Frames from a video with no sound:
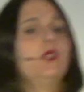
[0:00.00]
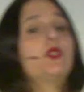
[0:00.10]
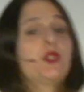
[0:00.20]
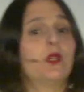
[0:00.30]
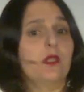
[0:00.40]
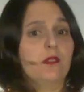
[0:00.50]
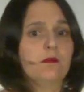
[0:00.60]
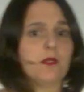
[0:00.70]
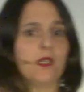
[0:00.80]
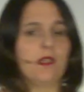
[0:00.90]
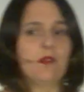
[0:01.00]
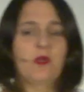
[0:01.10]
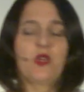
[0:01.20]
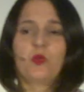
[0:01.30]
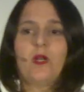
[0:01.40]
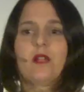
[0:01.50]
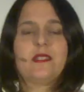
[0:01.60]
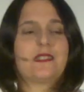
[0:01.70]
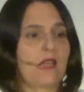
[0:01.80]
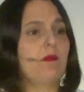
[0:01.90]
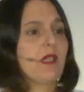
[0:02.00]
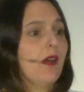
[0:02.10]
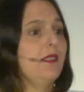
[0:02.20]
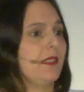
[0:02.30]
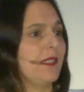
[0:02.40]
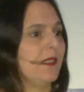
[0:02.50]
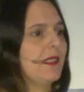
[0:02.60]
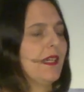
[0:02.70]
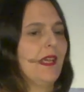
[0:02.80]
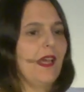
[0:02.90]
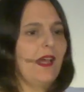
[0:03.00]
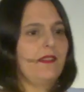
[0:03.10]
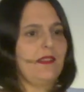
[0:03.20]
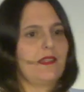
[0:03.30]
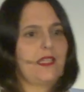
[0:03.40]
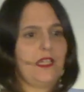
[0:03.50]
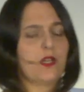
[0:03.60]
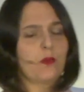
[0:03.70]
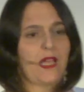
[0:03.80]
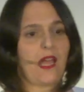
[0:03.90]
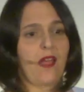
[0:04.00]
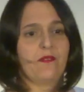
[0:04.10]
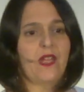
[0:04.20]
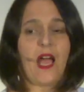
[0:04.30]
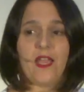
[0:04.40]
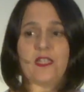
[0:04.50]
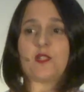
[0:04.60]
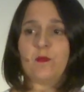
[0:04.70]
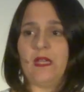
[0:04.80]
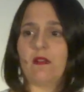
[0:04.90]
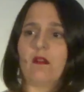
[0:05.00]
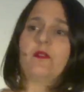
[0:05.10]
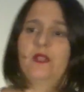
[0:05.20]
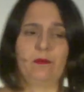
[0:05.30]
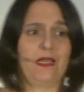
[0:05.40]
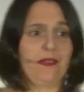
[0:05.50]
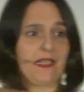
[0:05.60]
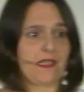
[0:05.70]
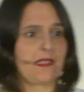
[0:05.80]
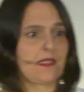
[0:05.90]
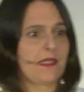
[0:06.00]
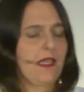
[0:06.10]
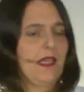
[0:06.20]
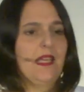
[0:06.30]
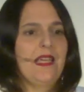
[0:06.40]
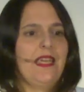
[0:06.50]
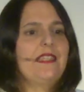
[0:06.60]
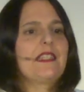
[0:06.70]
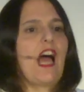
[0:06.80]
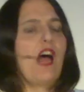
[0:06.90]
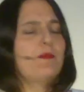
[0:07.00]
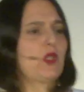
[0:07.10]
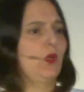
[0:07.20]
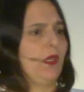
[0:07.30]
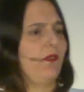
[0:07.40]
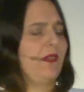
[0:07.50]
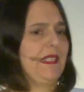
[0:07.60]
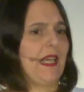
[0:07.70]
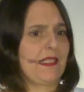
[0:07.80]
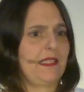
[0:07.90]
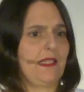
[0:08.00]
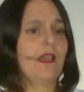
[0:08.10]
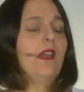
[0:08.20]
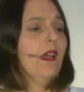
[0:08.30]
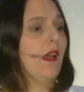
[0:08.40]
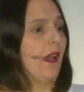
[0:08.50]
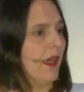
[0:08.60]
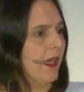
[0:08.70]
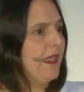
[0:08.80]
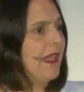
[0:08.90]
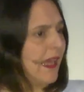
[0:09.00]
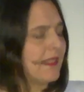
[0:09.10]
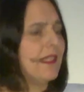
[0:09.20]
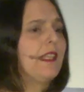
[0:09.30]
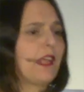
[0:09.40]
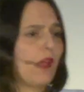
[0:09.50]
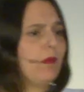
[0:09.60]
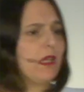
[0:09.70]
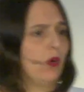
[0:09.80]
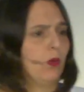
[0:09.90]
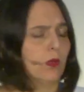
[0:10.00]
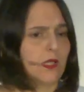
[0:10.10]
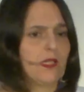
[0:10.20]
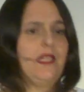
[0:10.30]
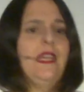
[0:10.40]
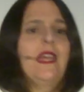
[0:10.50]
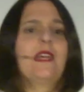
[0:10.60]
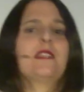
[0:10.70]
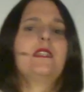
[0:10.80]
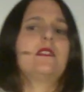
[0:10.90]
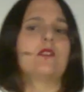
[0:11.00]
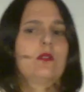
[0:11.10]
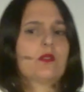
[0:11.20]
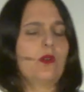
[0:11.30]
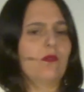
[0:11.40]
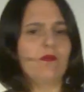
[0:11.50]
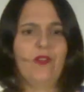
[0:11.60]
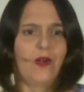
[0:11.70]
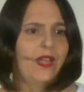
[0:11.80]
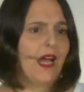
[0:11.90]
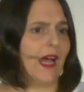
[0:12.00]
you should, because we are on the same continent, and here we have the highest peak of the Americas. It's absolutely fantastic. Yes, it can be cold. Yes, it's also very